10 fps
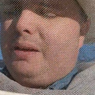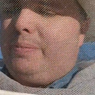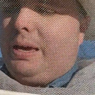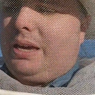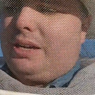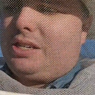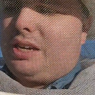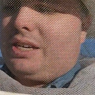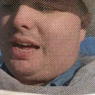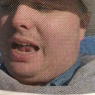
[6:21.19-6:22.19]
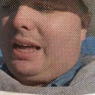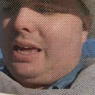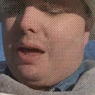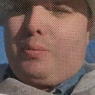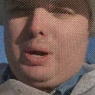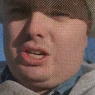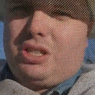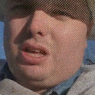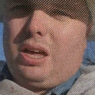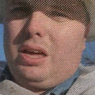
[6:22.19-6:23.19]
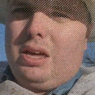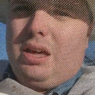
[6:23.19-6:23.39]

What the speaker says: because the oxalic can't reach the